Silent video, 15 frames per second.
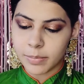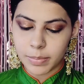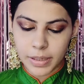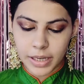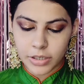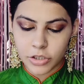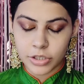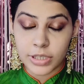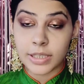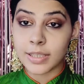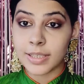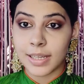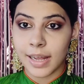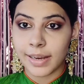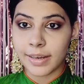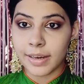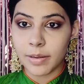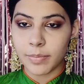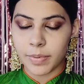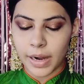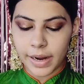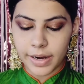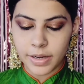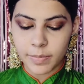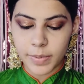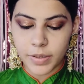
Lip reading: a blush that's slightly bright